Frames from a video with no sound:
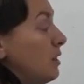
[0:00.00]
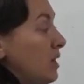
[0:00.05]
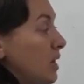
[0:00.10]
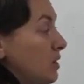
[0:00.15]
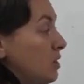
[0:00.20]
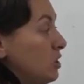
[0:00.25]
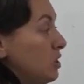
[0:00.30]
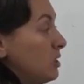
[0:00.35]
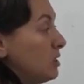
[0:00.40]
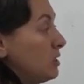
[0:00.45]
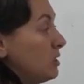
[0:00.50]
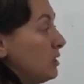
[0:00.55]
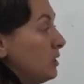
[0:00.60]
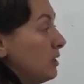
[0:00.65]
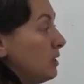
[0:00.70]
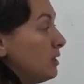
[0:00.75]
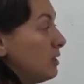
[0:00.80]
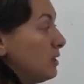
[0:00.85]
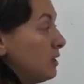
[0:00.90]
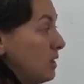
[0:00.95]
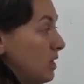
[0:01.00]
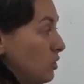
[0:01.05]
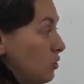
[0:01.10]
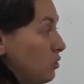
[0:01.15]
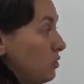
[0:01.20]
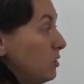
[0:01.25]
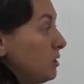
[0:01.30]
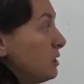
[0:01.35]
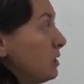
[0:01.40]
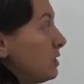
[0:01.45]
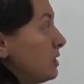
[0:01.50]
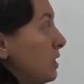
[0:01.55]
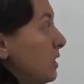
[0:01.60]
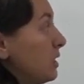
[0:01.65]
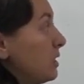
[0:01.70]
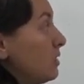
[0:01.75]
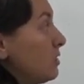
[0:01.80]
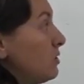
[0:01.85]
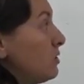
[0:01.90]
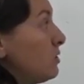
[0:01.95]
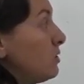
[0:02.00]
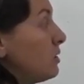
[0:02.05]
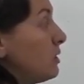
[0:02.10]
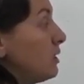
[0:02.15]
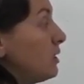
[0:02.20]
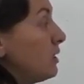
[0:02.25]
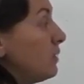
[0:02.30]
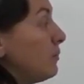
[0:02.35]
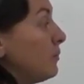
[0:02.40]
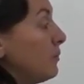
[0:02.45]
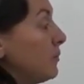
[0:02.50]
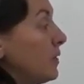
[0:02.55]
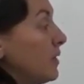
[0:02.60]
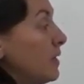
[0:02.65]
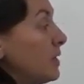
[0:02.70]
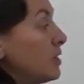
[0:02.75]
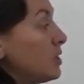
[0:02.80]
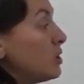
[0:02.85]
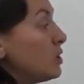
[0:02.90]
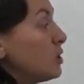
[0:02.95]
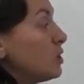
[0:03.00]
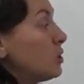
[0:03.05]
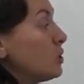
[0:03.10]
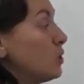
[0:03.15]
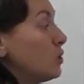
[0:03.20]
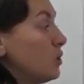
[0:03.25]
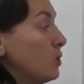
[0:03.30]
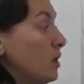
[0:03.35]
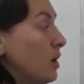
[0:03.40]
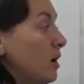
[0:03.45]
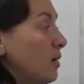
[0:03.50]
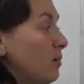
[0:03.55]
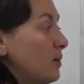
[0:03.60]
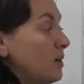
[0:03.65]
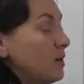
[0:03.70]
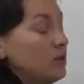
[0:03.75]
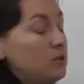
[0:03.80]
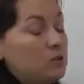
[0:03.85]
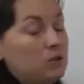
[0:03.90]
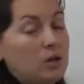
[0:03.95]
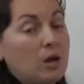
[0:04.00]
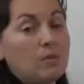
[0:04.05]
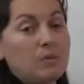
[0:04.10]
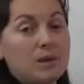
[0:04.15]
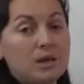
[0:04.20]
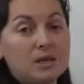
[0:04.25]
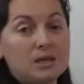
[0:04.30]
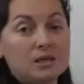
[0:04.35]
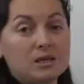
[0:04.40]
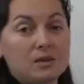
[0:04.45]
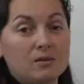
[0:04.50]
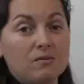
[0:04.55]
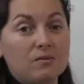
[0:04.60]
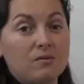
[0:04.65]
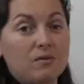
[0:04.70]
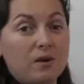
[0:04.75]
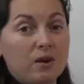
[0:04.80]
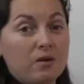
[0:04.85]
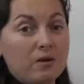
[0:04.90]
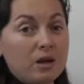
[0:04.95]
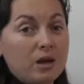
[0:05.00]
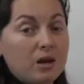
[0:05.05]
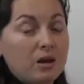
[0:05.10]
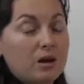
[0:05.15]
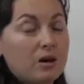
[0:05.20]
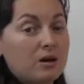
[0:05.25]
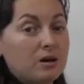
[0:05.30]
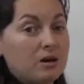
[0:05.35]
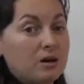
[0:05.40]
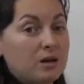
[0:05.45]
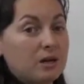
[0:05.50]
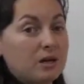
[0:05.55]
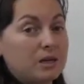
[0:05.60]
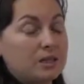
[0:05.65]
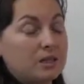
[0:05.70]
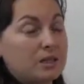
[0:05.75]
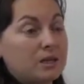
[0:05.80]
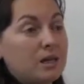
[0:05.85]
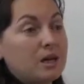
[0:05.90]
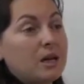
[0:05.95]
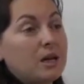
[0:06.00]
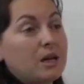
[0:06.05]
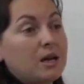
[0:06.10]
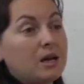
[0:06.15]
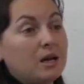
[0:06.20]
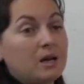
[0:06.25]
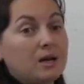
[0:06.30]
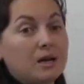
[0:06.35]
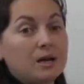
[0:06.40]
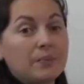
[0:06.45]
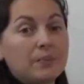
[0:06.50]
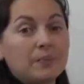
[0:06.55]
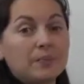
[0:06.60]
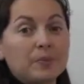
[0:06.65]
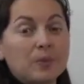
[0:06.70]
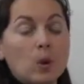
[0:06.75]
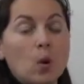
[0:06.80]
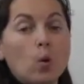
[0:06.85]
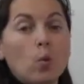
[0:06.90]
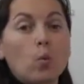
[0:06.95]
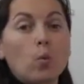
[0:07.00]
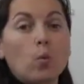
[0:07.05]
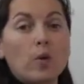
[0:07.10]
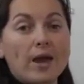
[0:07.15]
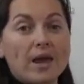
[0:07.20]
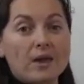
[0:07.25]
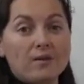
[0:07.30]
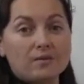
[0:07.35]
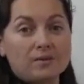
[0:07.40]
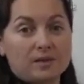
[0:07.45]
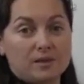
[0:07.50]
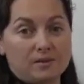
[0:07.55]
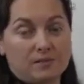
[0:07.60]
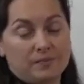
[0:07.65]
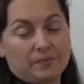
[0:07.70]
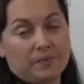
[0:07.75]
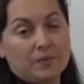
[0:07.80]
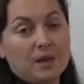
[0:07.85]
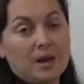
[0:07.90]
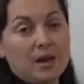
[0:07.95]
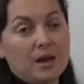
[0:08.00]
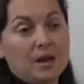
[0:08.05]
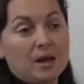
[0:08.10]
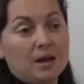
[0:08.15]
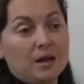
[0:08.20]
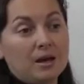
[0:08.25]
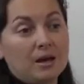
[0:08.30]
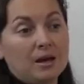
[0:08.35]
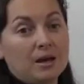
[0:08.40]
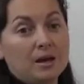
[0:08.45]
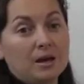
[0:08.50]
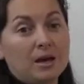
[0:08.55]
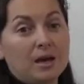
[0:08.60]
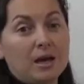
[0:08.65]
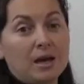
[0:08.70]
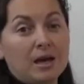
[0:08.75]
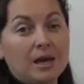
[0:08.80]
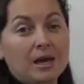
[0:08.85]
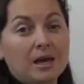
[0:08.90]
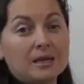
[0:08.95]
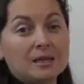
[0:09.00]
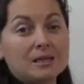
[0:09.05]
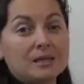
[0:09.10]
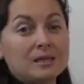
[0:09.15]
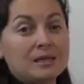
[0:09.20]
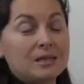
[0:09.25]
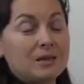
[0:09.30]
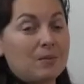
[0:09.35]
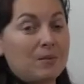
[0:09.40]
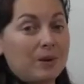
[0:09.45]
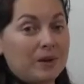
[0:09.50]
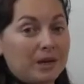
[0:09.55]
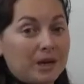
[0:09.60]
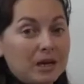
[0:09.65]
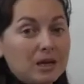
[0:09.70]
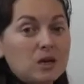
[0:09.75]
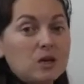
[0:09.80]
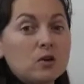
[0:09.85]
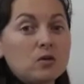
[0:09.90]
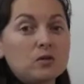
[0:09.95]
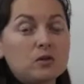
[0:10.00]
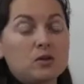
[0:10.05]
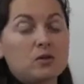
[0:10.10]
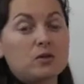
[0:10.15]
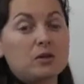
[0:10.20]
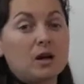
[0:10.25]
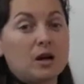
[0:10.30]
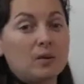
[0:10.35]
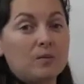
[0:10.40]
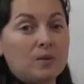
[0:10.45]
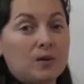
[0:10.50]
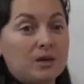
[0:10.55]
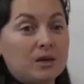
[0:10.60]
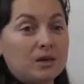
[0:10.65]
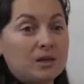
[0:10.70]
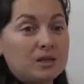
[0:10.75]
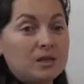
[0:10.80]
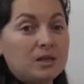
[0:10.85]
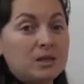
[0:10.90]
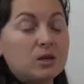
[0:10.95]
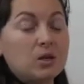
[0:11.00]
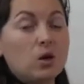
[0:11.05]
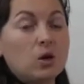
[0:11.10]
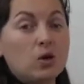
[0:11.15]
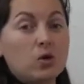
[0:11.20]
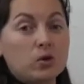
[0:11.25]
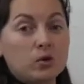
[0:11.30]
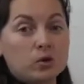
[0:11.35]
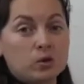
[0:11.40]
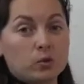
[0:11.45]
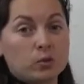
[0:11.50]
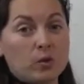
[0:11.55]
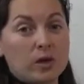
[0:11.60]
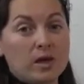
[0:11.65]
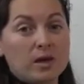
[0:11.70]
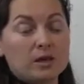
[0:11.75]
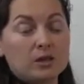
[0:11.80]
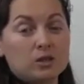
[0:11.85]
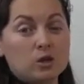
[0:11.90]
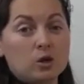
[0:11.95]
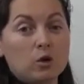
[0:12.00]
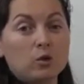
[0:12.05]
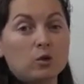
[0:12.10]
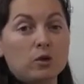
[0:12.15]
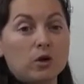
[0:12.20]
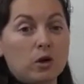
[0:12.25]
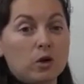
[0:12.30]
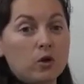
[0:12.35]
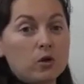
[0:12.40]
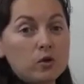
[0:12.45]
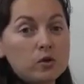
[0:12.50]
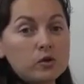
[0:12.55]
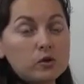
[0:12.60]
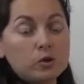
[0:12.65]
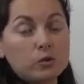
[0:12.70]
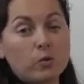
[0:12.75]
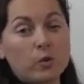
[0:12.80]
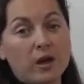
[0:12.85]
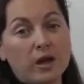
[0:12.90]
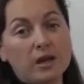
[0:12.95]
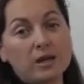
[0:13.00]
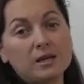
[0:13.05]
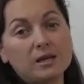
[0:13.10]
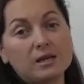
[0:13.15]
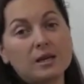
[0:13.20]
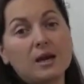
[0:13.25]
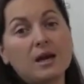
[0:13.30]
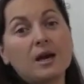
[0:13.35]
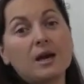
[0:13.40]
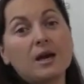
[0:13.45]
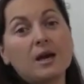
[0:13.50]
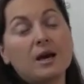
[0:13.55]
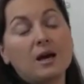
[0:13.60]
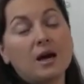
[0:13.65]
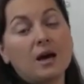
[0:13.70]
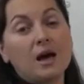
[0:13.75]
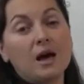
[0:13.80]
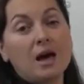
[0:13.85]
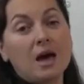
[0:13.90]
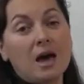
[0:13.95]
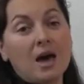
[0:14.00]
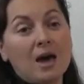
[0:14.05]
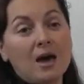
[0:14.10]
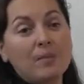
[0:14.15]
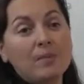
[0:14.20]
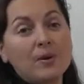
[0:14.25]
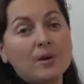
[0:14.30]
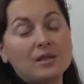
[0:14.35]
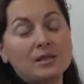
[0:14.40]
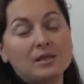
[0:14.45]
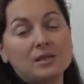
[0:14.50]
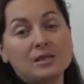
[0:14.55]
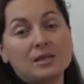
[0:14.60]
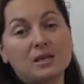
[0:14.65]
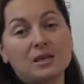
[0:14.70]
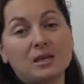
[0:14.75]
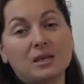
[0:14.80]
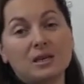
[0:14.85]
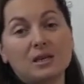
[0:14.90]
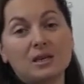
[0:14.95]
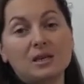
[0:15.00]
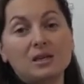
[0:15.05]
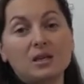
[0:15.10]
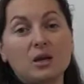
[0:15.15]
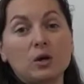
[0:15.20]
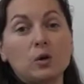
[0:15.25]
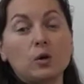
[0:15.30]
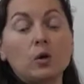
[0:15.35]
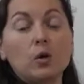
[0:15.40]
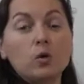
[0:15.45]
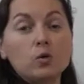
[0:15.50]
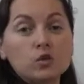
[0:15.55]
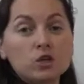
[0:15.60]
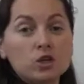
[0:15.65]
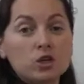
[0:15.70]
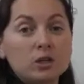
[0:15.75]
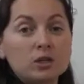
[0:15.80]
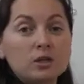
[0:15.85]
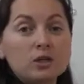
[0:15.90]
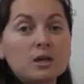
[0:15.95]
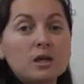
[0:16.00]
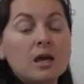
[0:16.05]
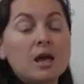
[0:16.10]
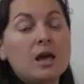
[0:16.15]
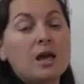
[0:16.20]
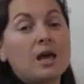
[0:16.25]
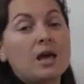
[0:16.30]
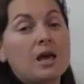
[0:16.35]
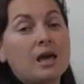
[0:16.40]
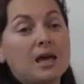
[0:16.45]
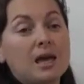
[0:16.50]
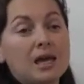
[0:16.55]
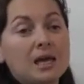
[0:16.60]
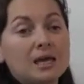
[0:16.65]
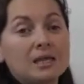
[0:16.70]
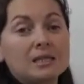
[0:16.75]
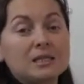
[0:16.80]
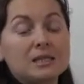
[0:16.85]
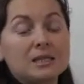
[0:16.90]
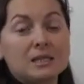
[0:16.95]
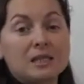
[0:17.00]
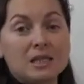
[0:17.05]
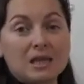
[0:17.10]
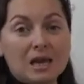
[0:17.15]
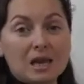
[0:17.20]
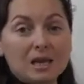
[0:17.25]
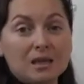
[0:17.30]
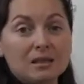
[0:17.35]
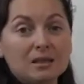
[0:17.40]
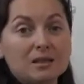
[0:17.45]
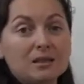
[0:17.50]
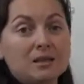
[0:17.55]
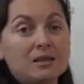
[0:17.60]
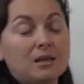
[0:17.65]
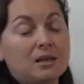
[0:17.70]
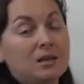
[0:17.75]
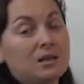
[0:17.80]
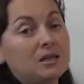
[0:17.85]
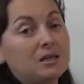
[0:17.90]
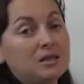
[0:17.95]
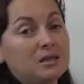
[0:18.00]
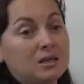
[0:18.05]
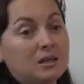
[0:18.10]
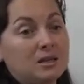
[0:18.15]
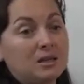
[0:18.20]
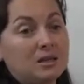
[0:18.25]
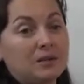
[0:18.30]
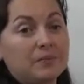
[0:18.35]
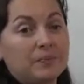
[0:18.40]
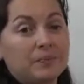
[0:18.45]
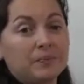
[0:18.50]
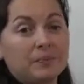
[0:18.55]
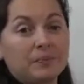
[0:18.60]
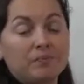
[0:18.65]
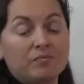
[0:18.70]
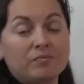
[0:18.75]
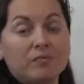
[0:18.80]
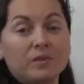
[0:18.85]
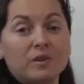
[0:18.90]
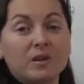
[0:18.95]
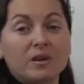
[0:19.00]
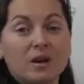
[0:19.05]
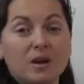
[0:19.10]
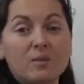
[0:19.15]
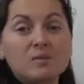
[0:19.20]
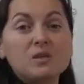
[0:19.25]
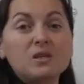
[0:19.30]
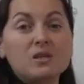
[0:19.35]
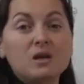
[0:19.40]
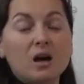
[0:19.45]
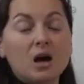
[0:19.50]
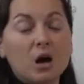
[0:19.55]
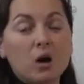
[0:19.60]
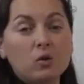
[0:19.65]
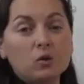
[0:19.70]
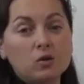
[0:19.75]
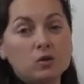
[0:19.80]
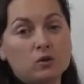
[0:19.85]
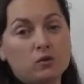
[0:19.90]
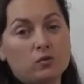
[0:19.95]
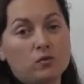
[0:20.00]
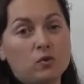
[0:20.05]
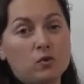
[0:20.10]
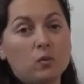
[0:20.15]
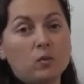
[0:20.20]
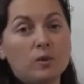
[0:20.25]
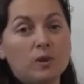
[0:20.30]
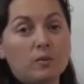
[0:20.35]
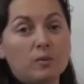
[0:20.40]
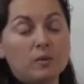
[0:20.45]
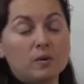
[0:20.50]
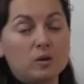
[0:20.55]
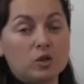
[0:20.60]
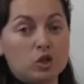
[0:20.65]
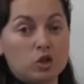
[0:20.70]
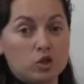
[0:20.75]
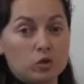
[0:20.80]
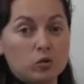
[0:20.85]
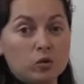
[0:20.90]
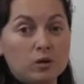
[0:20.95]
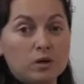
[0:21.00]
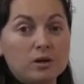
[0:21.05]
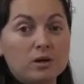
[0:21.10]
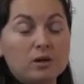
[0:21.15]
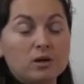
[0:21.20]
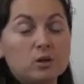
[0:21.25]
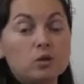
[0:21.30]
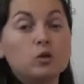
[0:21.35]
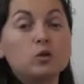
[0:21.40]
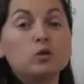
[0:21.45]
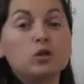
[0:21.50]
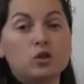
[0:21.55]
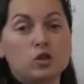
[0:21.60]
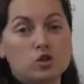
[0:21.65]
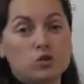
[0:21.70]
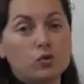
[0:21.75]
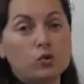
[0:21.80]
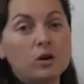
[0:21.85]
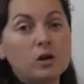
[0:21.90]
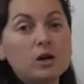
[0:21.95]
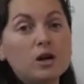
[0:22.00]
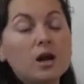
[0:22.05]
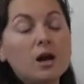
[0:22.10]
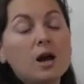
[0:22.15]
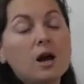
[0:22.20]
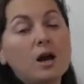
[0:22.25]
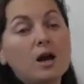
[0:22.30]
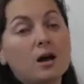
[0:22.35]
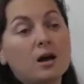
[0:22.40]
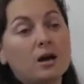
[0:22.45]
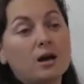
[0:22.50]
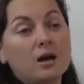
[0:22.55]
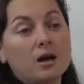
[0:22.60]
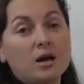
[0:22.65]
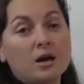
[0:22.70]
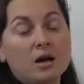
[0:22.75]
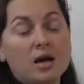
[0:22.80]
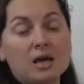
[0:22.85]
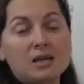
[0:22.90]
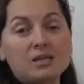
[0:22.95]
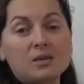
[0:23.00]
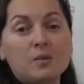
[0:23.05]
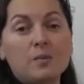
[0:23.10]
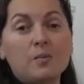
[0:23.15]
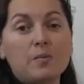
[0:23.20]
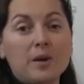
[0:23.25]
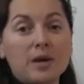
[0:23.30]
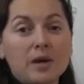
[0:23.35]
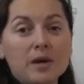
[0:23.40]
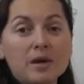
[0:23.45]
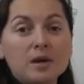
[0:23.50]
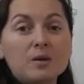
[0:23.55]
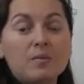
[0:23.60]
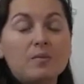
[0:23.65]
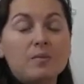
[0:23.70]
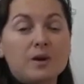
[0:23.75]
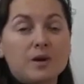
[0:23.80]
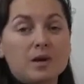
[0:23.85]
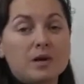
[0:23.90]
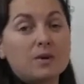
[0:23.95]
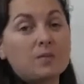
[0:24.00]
that is a natural disaster is tsunami. Tsunami is a very hard waves. And the beginning of tsunami is the earthquake. So the earthquake happens in the ocean, and then it comes out from the shore to the shore as a big